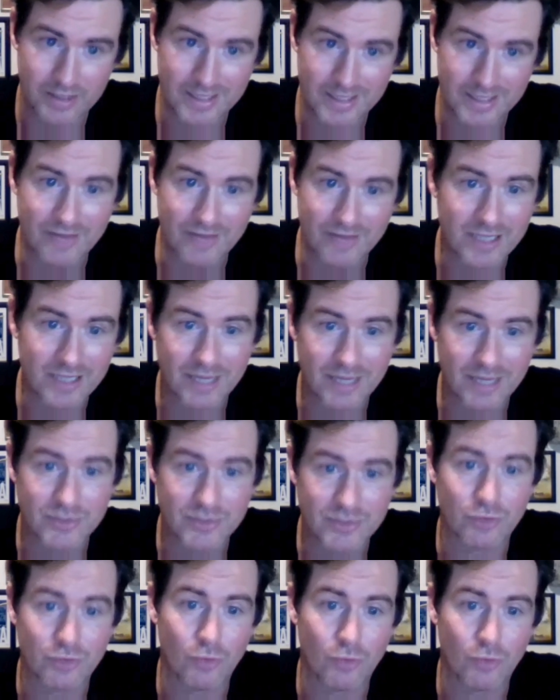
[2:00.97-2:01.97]
7
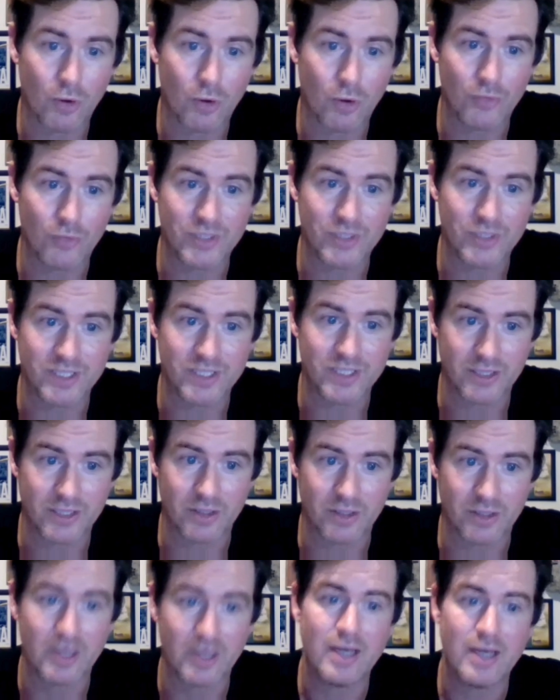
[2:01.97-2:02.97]
games in a row this
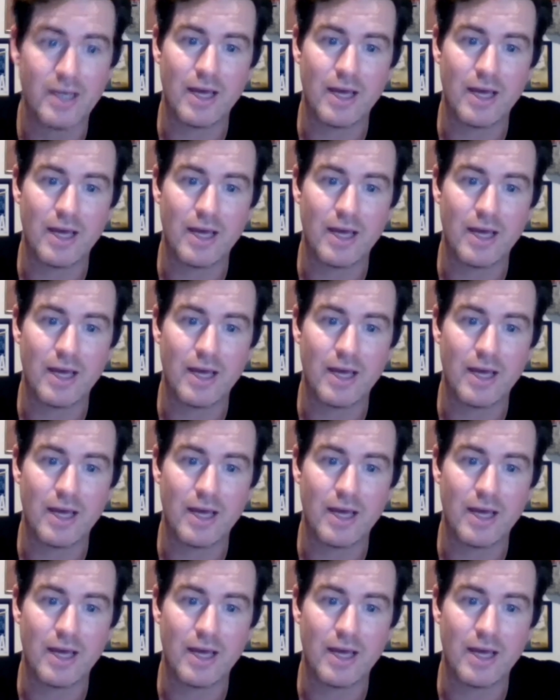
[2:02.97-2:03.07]
year.